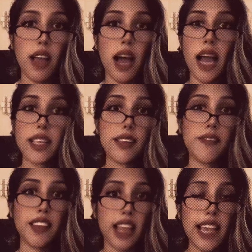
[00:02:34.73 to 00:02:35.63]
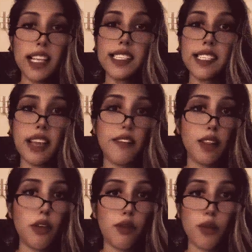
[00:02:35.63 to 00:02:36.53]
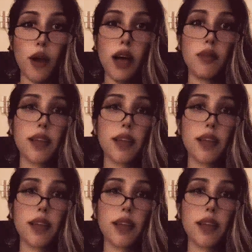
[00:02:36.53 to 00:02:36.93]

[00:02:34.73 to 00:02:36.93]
I feel anxious. I feel overwhelmed.